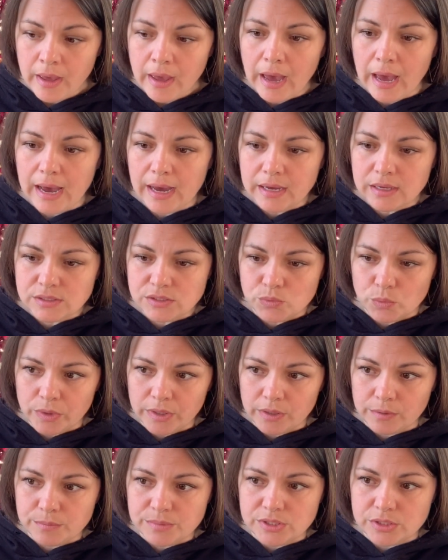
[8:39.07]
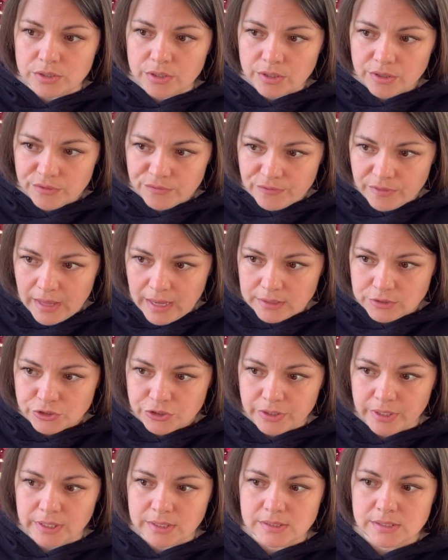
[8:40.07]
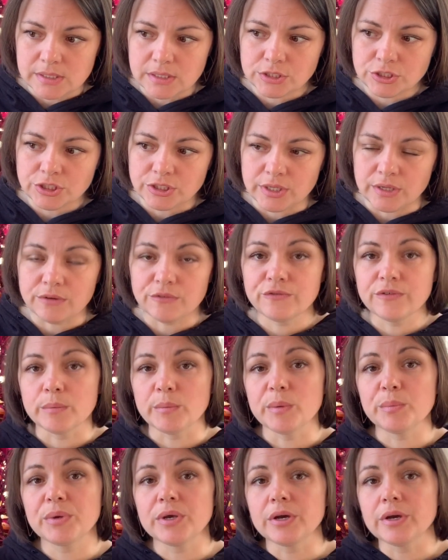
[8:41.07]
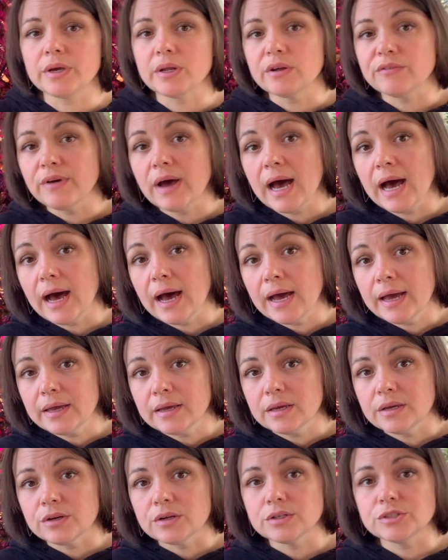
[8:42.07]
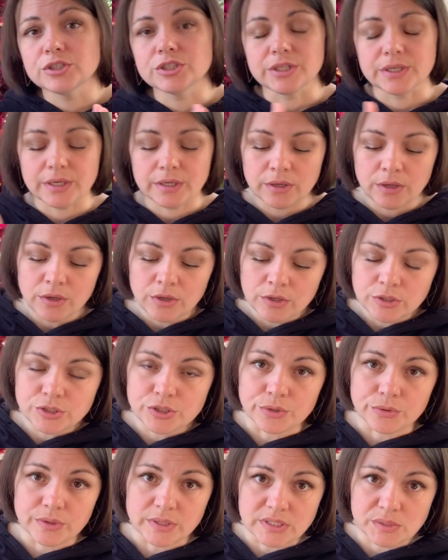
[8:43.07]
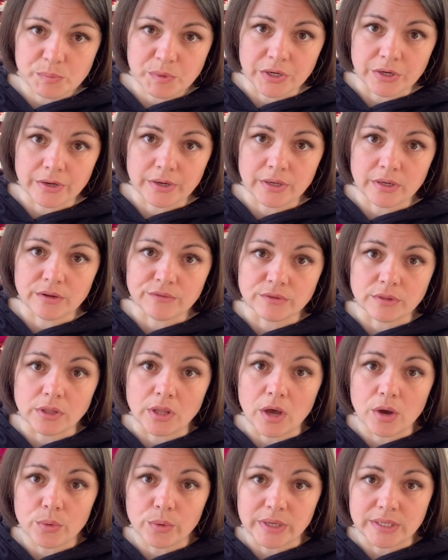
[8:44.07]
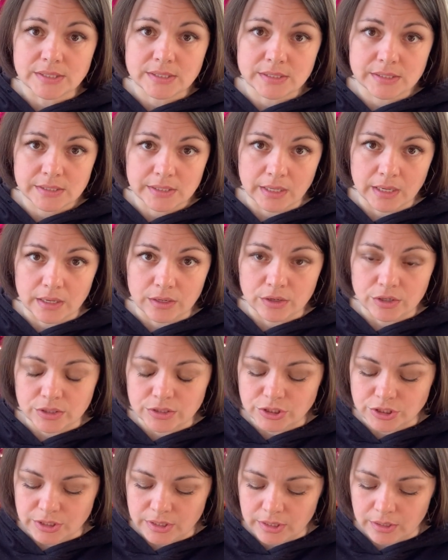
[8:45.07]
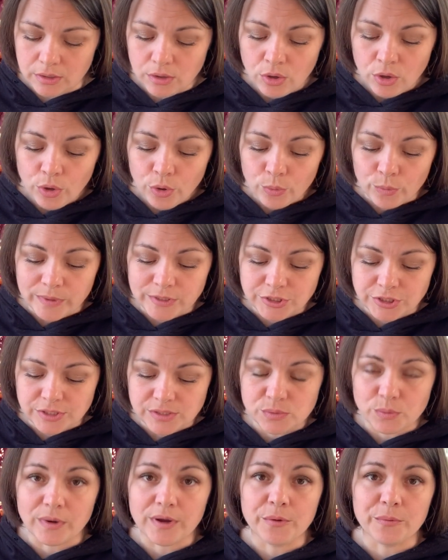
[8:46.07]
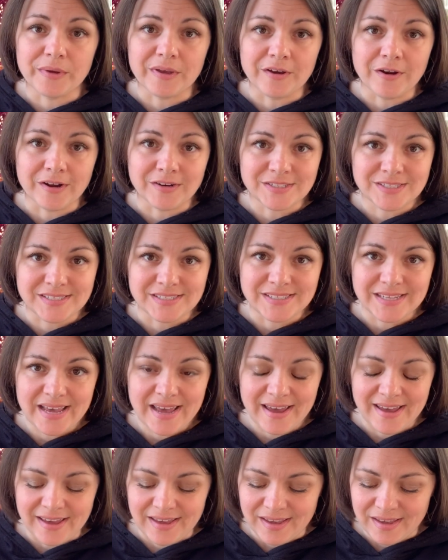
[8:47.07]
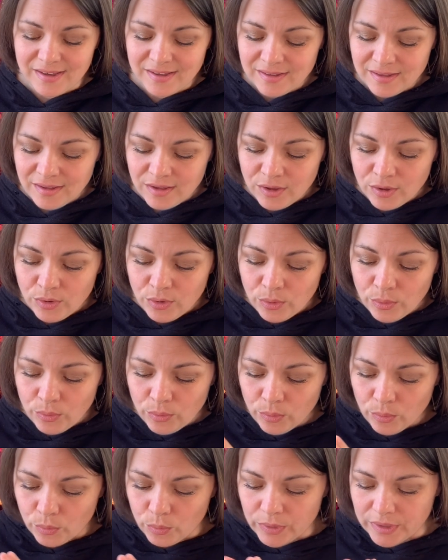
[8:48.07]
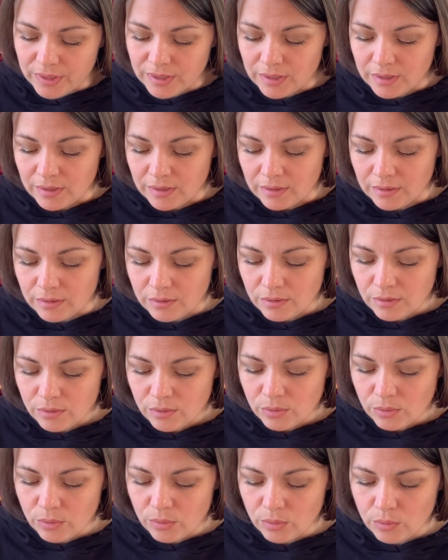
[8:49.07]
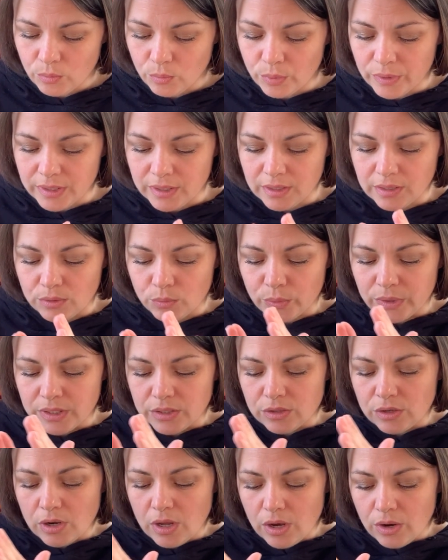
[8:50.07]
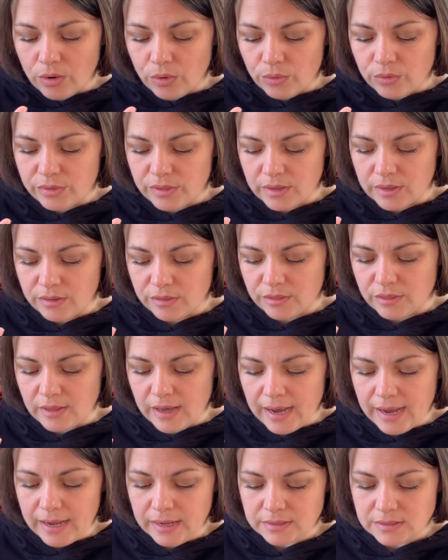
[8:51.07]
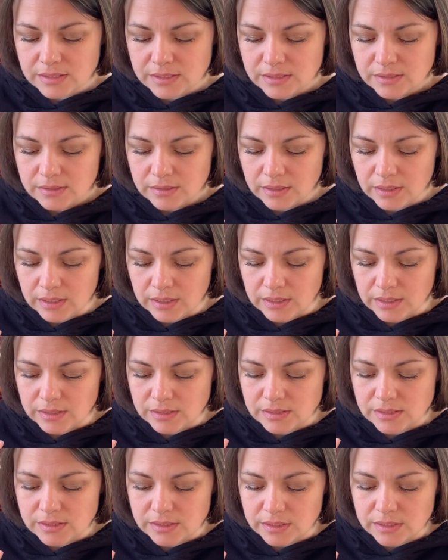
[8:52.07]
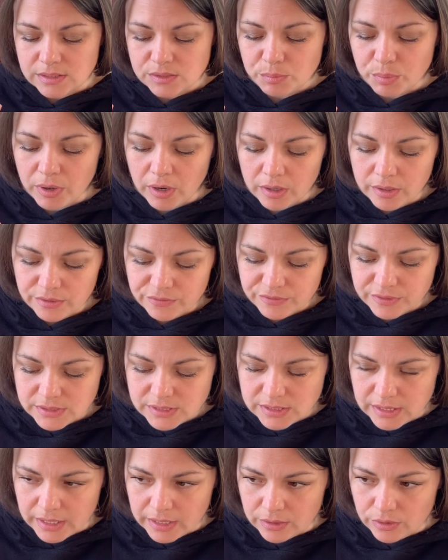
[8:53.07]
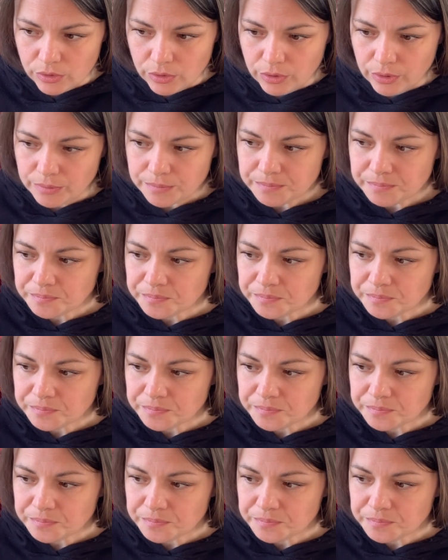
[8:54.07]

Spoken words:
as we observe that transition from a period of high energy to this period of lowest energy, which is where we are today, we know that is part of the cycle,